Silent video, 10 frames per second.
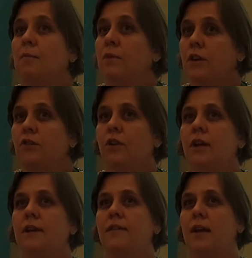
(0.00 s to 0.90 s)
about
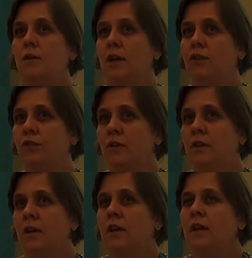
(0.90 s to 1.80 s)
monitoring and
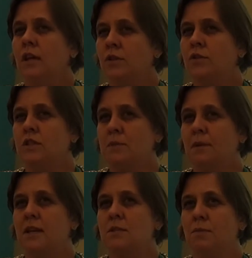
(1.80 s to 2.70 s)
evaluation into a
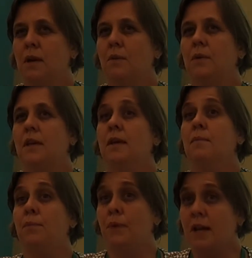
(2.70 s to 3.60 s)
space where we
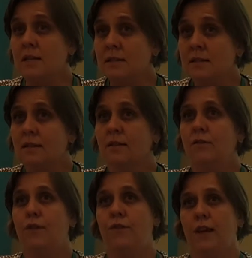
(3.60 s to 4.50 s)
embrace
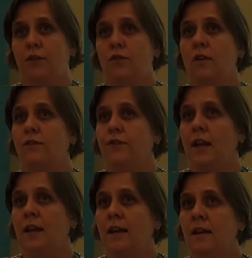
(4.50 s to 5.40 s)
reflection on
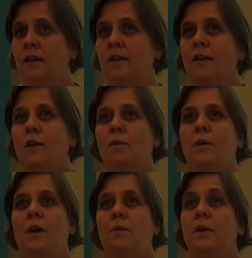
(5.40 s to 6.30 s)
failure,
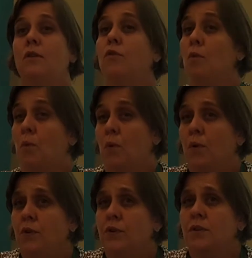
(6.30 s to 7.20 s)
where we
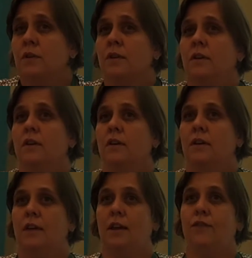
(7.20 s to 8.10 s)
reward
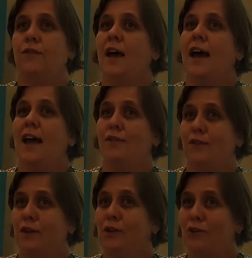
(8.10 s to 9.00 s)
if I
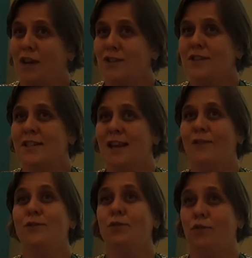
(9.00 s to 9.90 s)
feel courageous
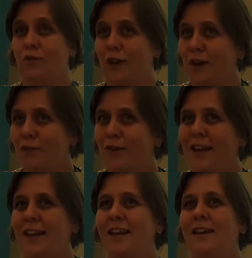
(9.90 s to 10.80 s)
enough to share
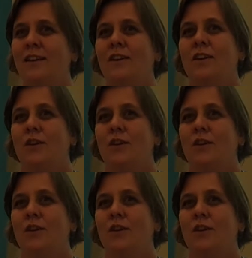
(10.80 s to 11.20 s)
failure.